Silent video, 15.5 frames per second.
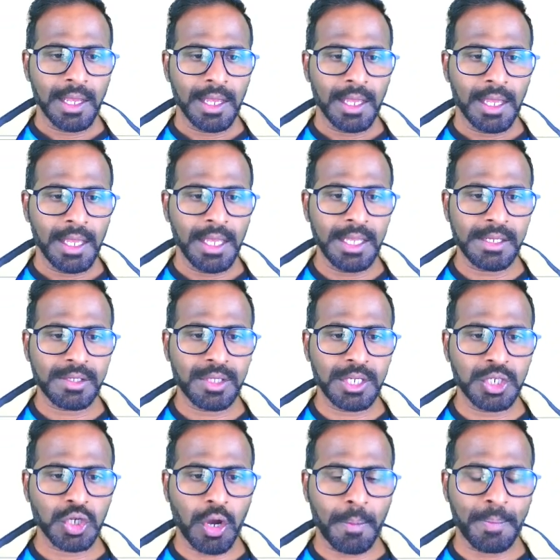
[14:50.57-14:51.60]
is the
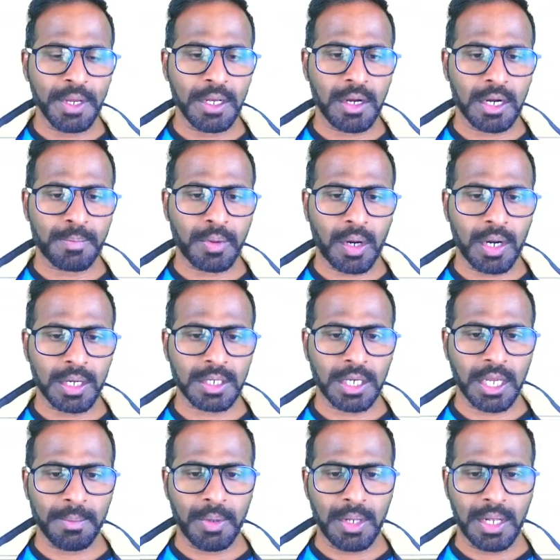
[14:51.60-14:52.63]
shopping cart product
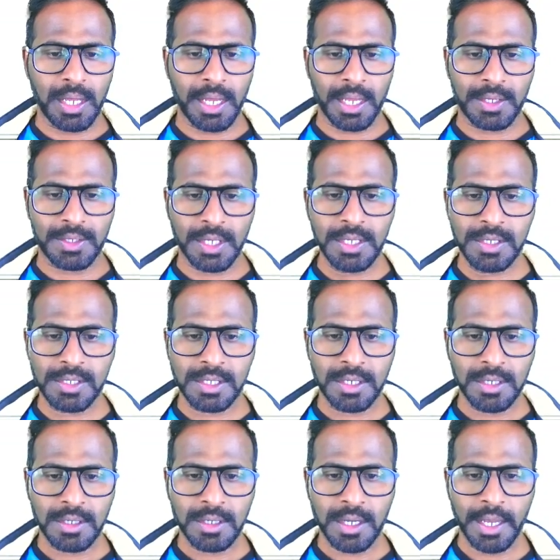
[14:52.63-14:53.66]
table exist?
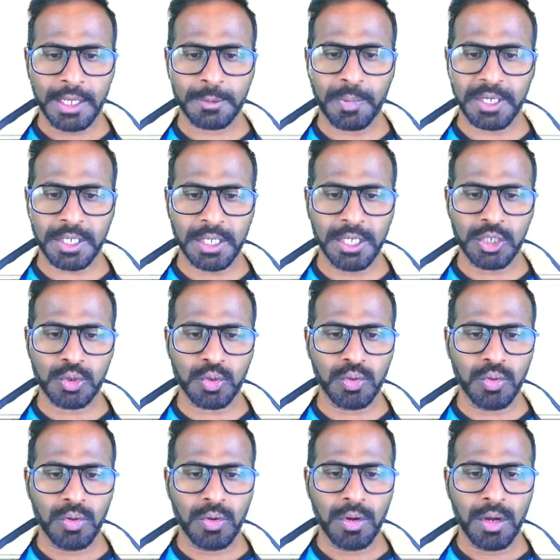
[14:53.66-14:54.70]
Expected is
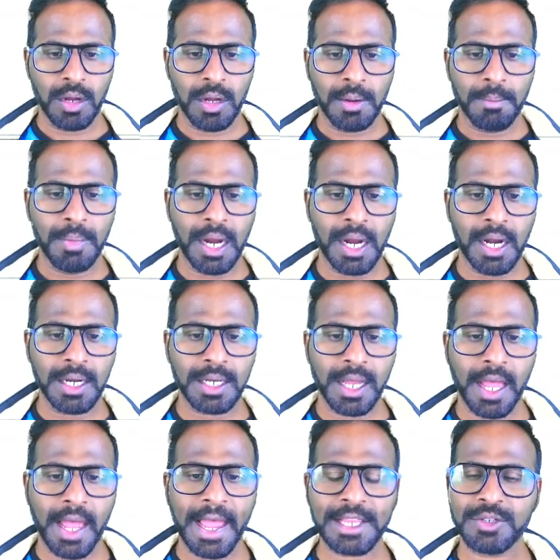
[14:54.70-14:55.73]
true, but
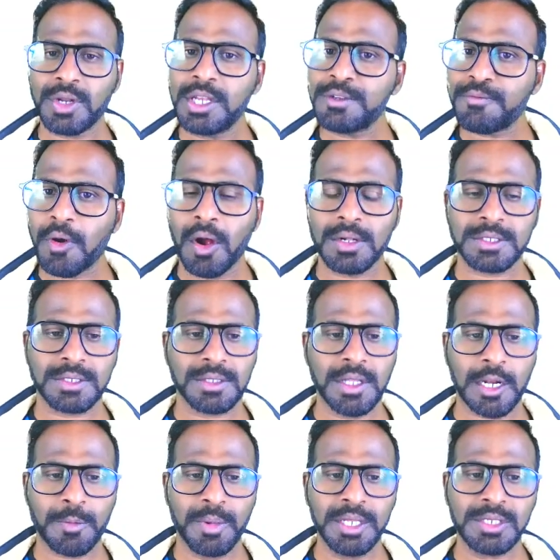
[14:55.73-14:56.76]
actually is false.
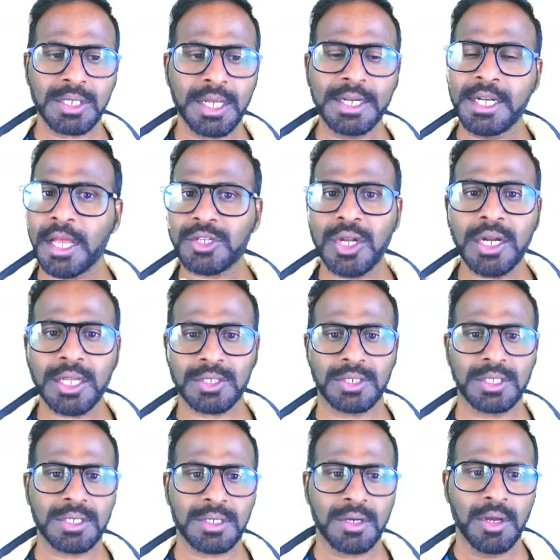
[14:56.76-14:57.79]
That means it does not
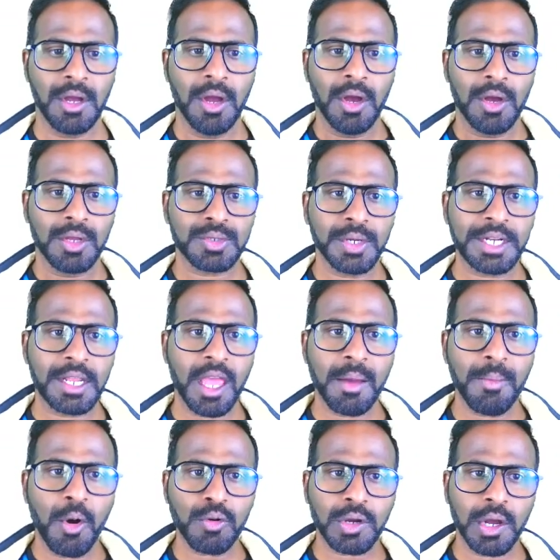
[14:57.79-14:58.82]
exist. So it came
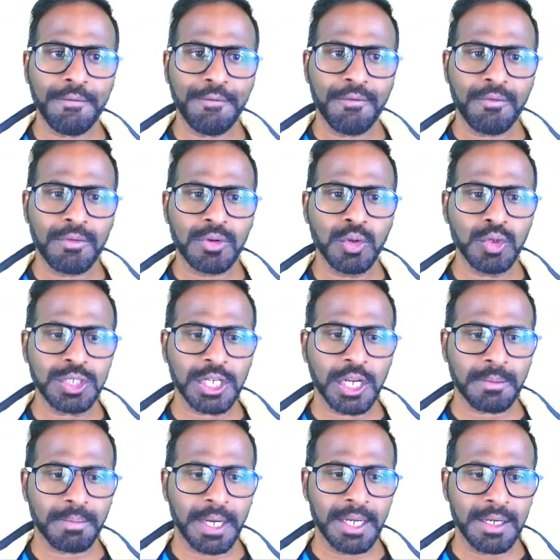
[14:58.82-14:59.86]
out of do
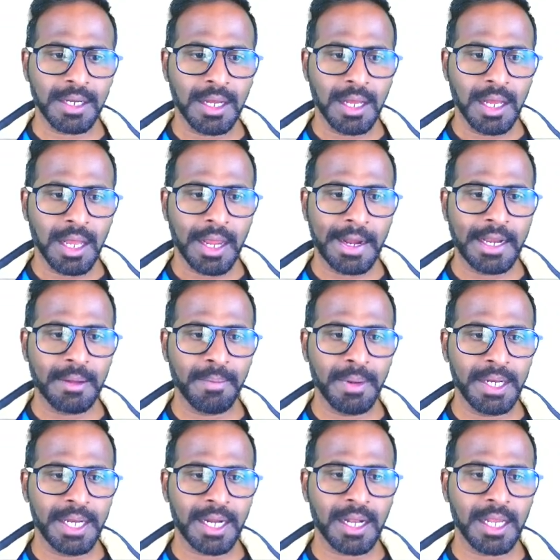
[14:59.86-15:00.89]
statement and
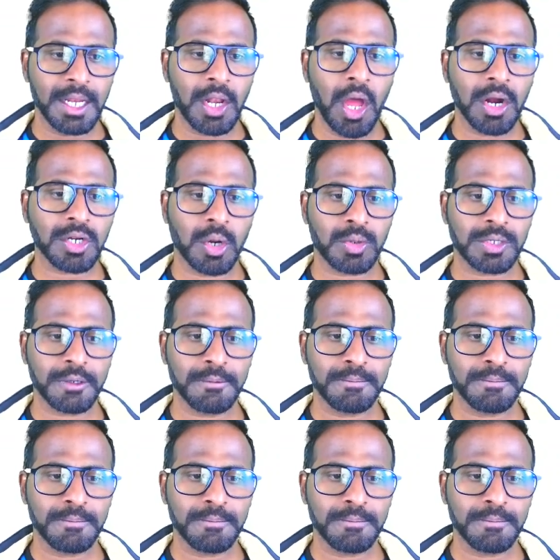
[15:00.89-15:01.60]
immediately logged out.